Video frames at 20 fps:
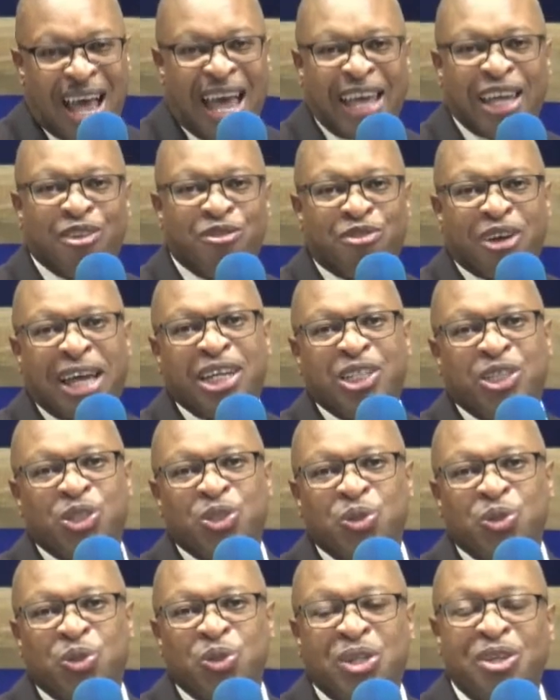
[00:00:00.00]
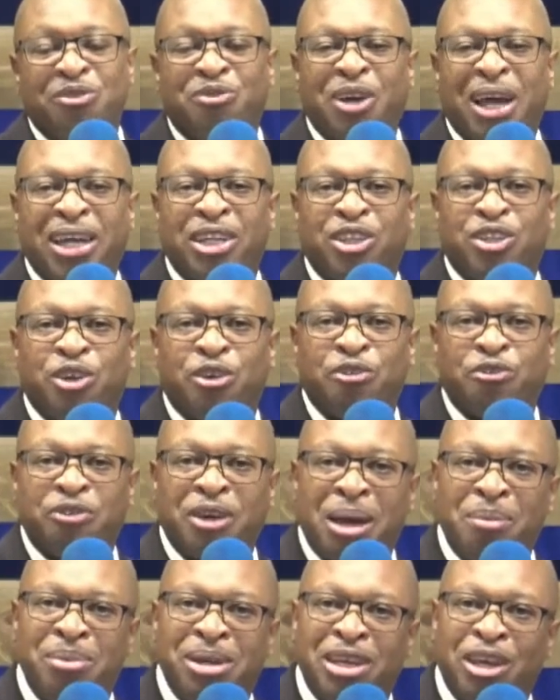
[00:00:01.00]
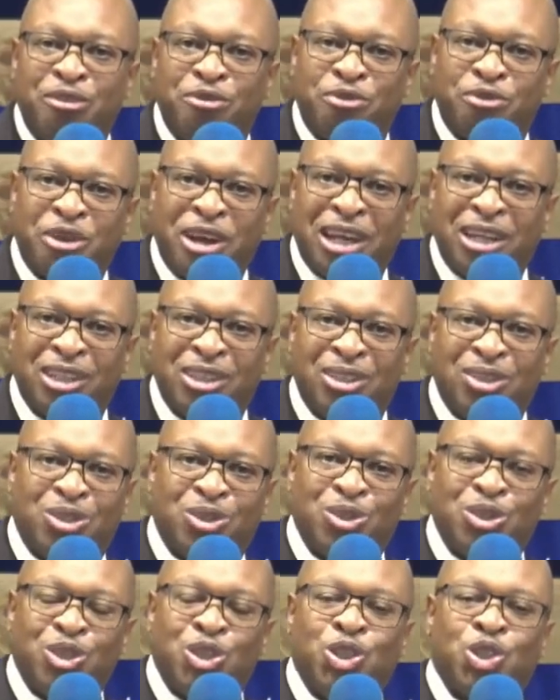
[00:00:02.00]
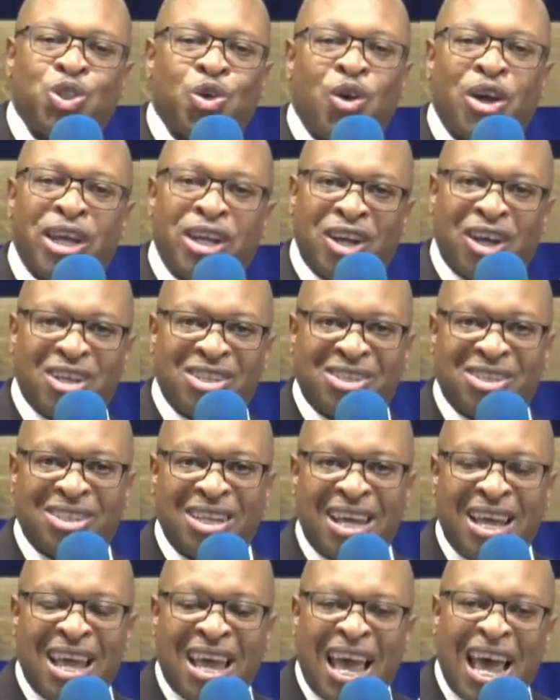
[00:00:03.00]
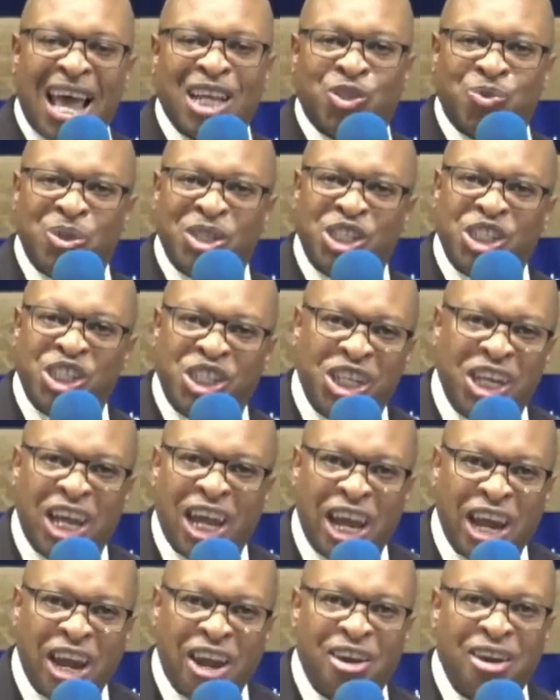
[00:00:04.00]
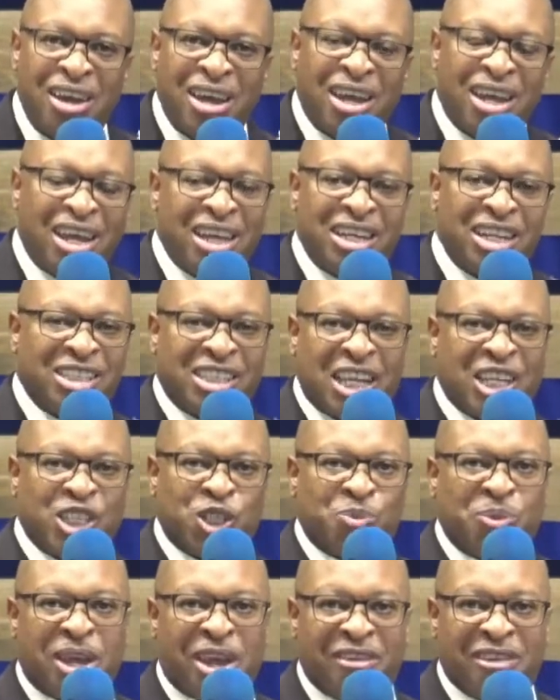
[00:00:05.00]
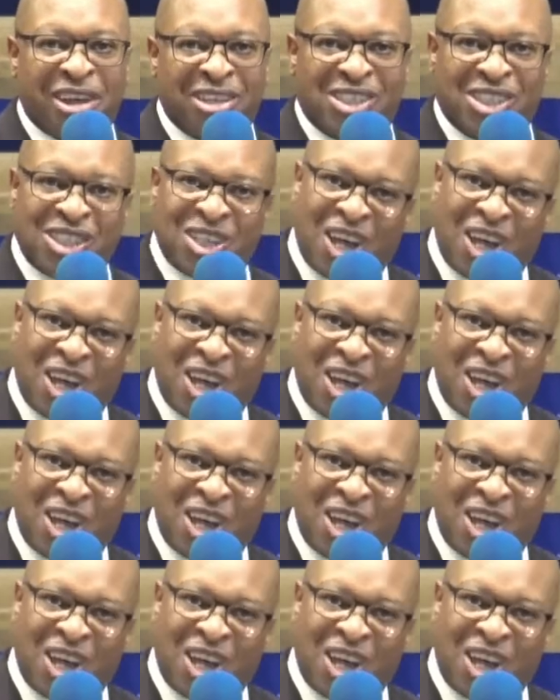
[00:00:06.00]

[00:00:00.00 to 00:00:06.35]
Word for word: I invite you to invite your family and friend to join us as we share in this experience.